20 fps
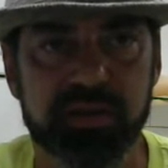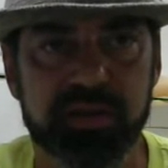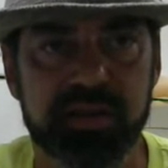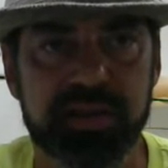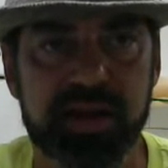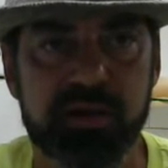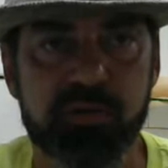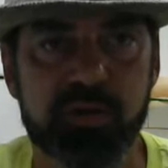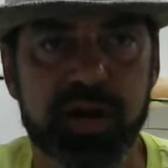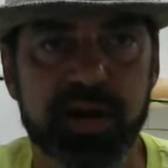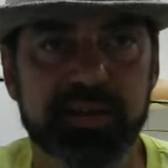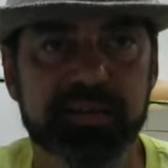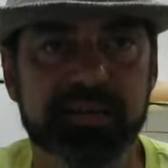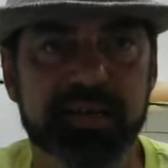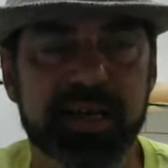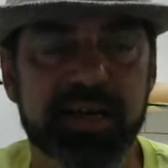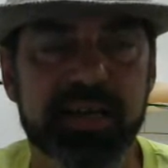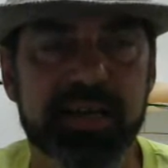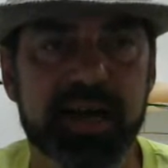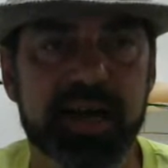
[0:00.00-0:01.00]
Now, when I
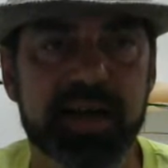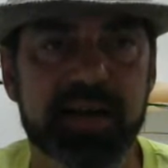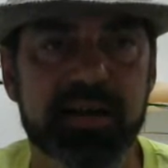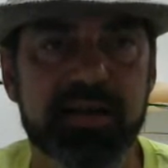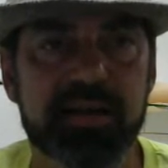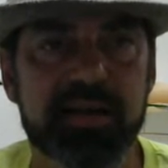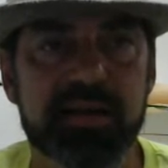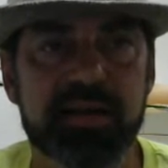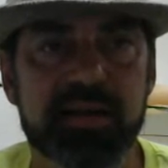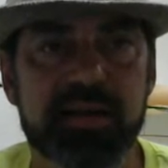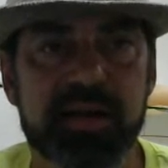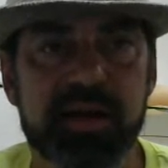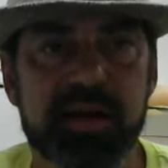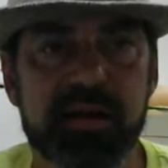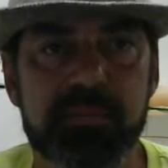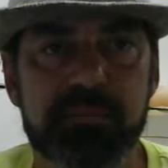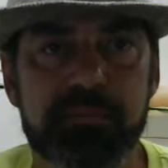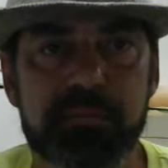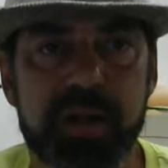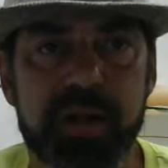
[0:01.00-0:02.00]
say that,
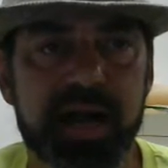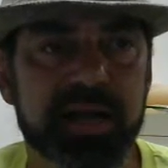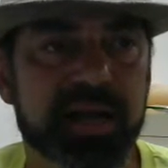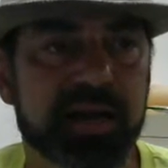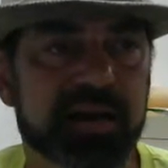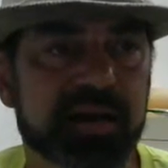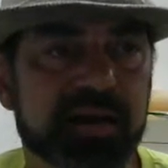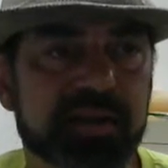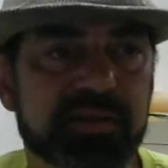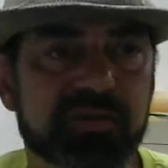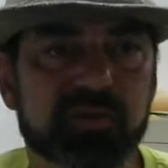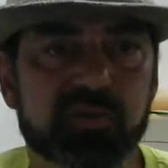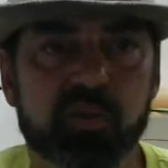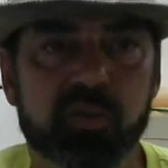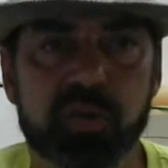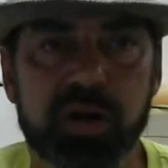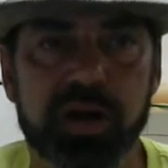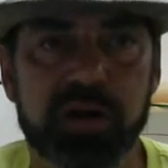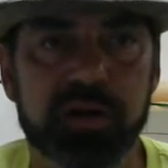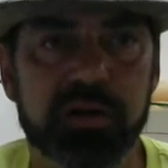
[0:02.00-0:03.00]
My guys
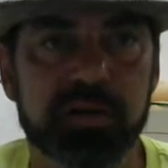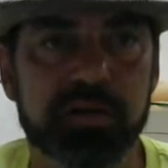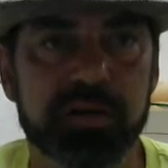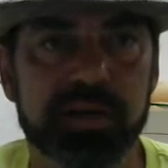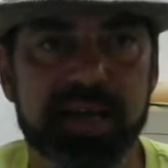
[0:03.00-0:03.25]
wear